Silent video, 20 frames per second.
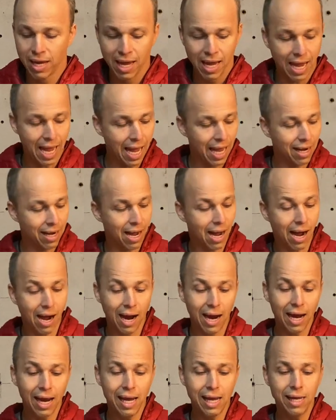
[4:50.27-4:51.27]
And
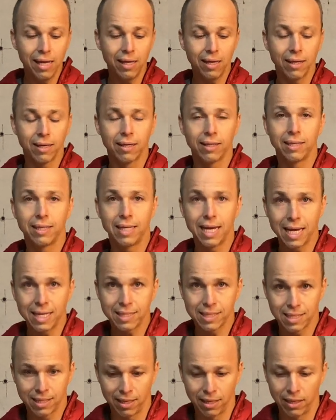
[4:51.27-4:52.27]
I
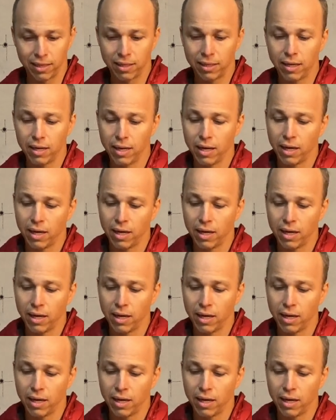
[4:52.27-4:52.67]
tested